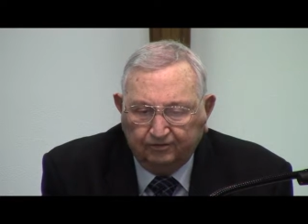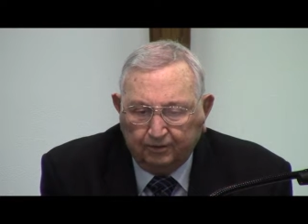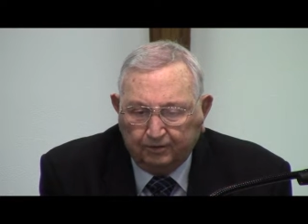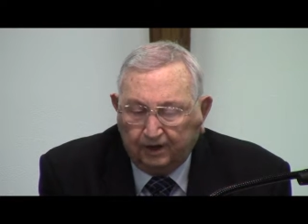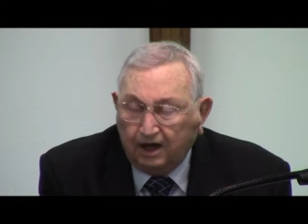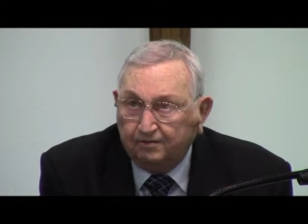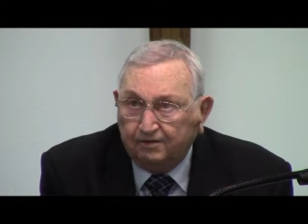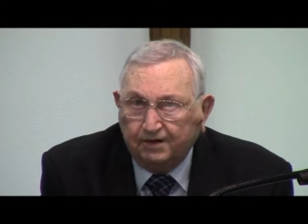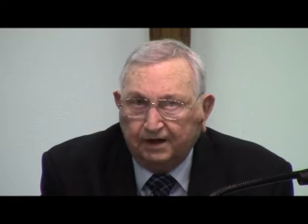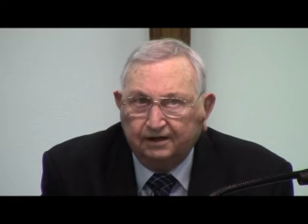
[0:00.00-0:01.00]
from the
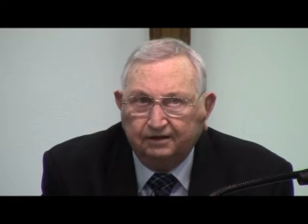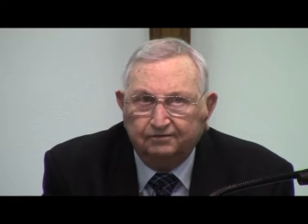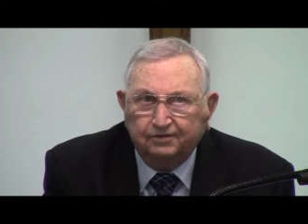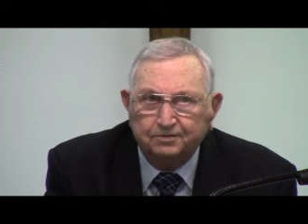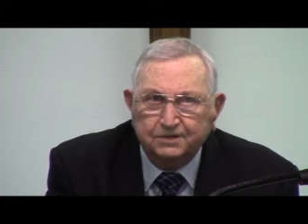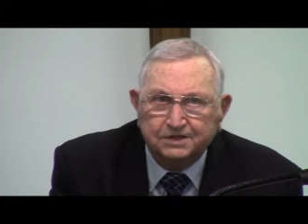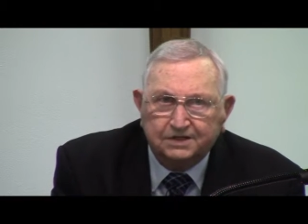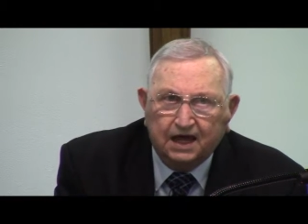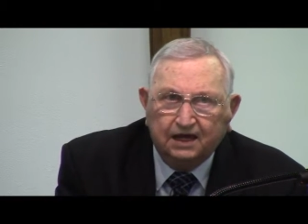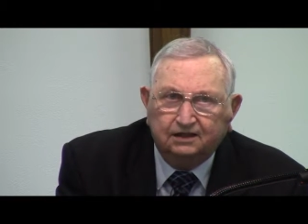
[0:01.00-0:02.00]
government and from the
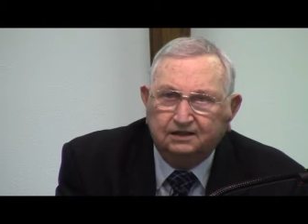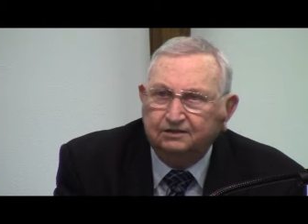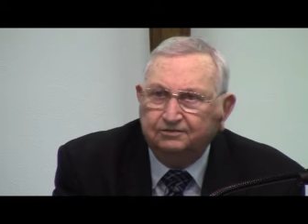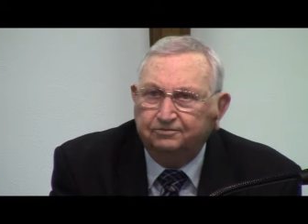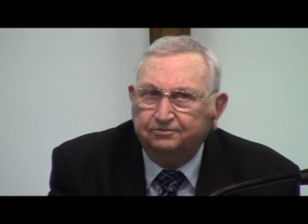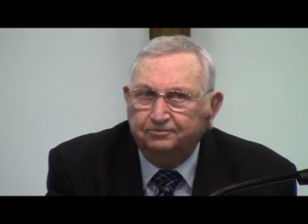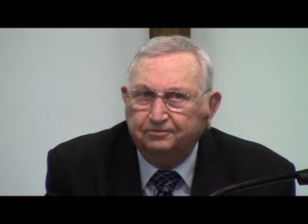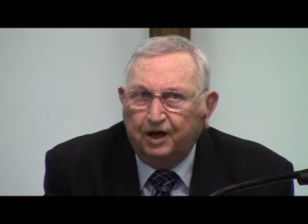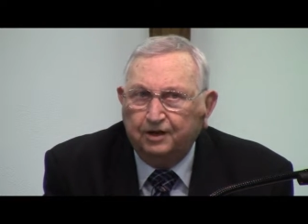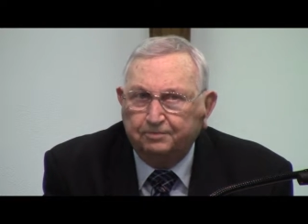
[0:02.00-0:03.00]
state and
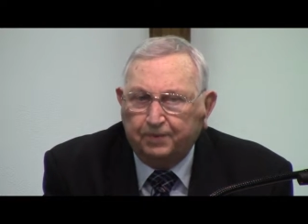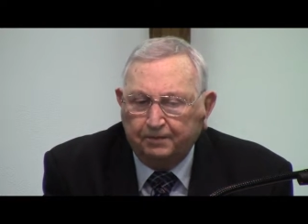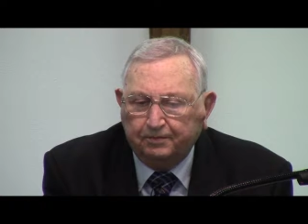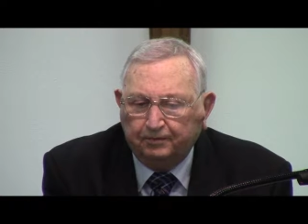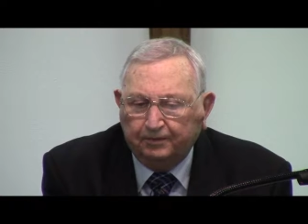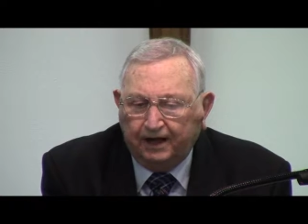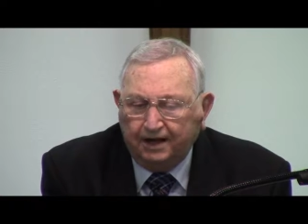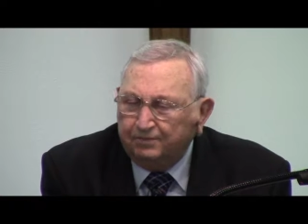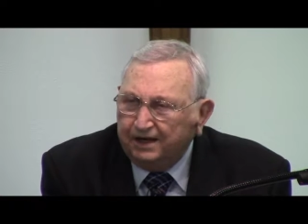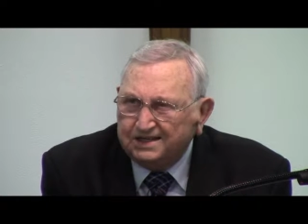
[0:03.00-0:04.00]
from other people. But
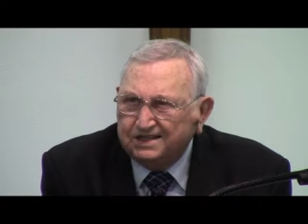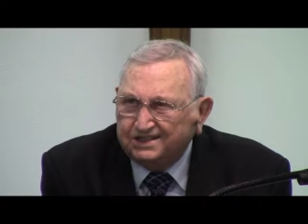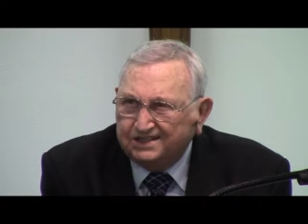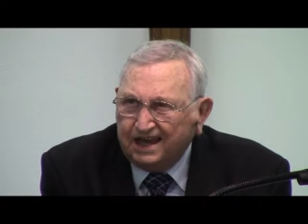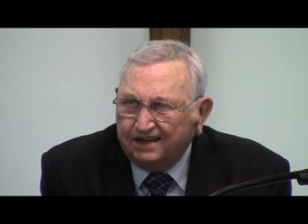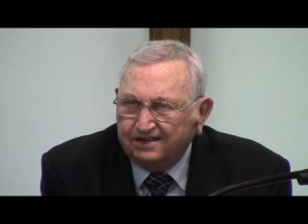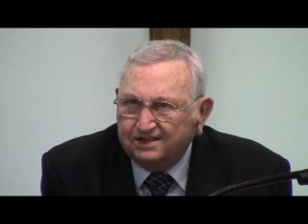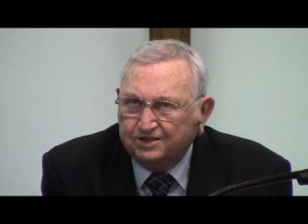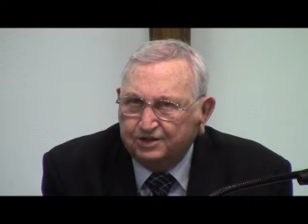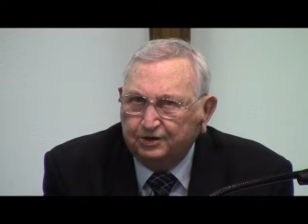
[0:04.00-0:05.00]
let me just say
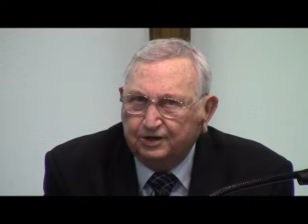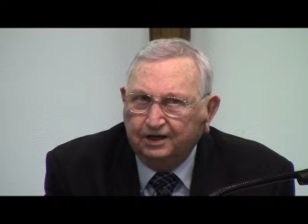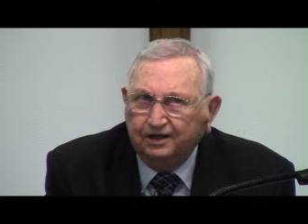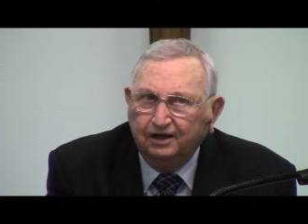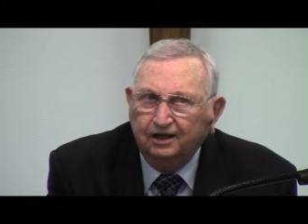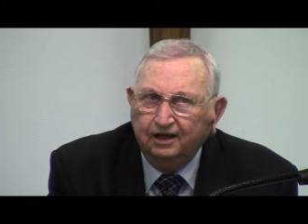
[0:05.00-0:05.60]
this to you.